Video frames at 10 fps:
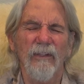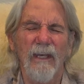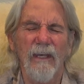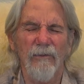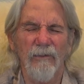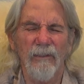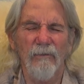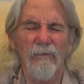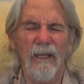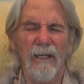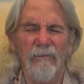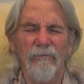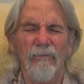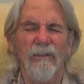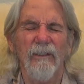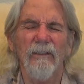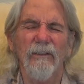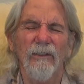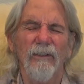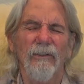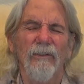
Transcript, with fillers: gathering that we have here.